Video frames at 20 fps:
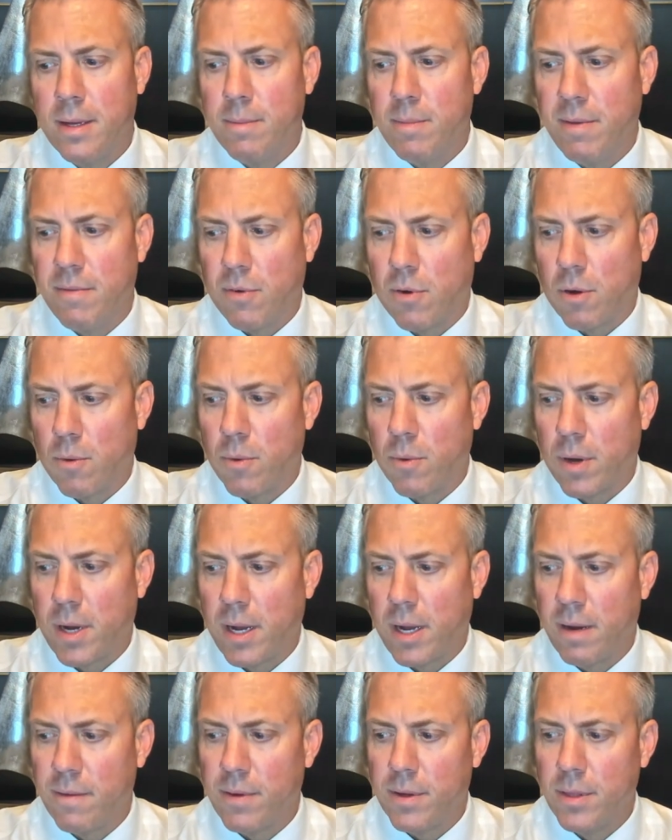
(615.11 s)
before we're
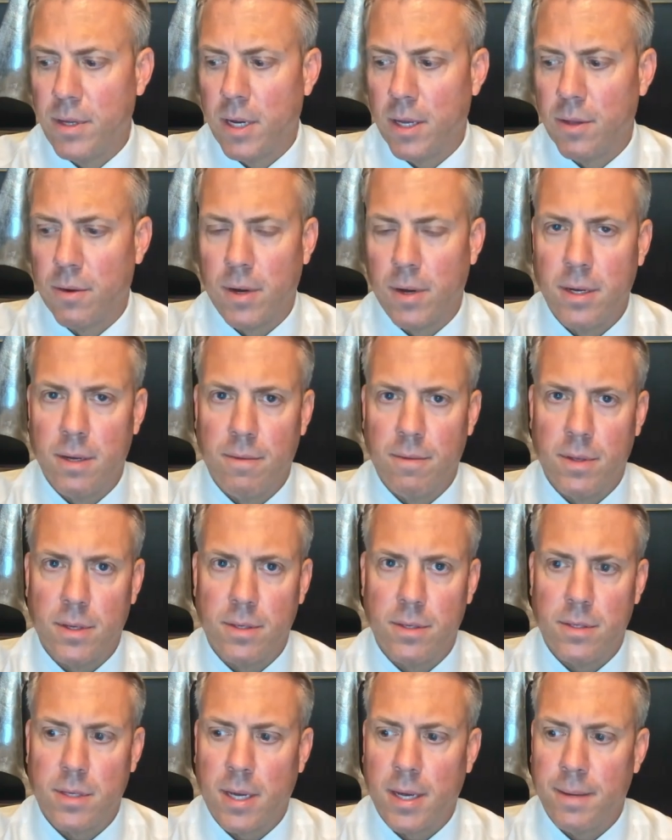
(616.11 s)
kind of on the other end of
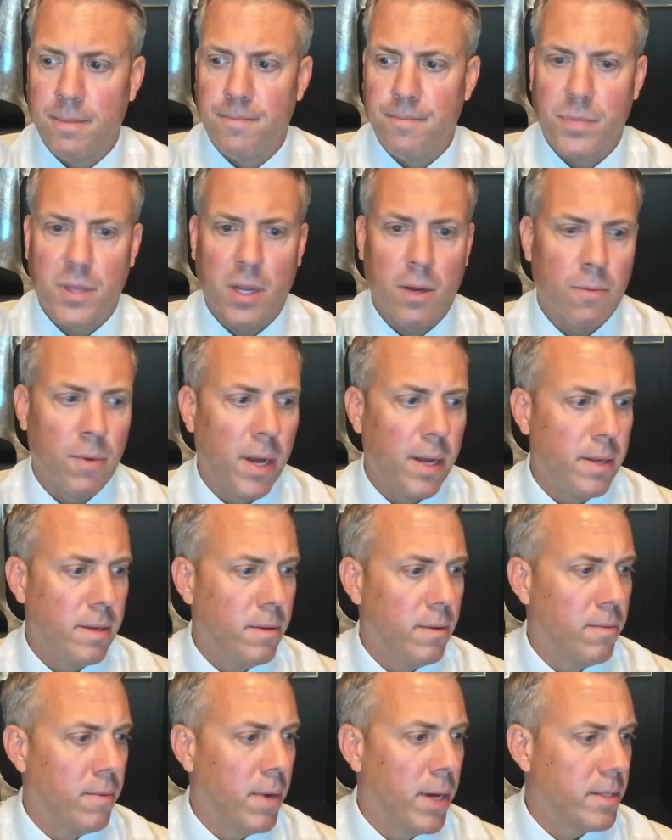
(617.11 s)
this uh, rate,
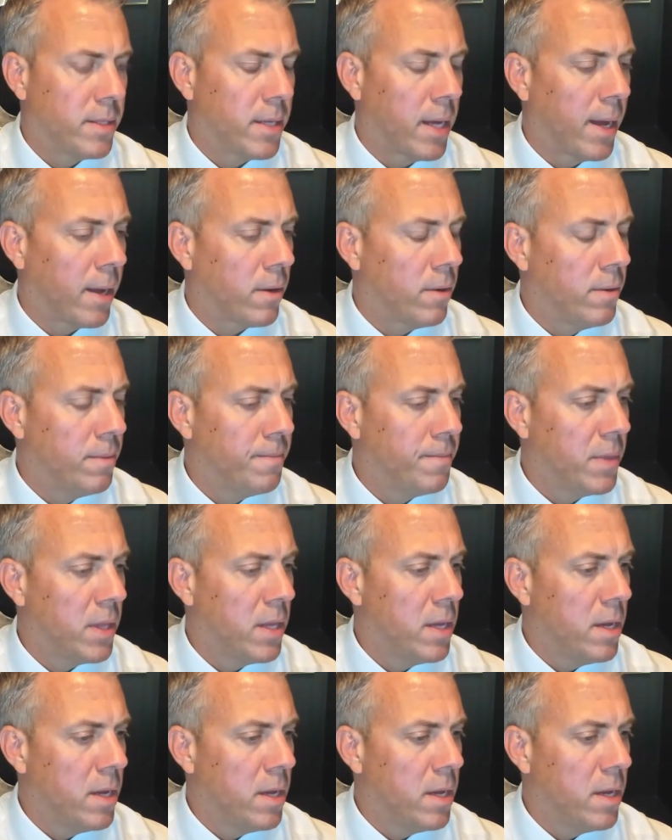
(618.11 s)
rate cycle.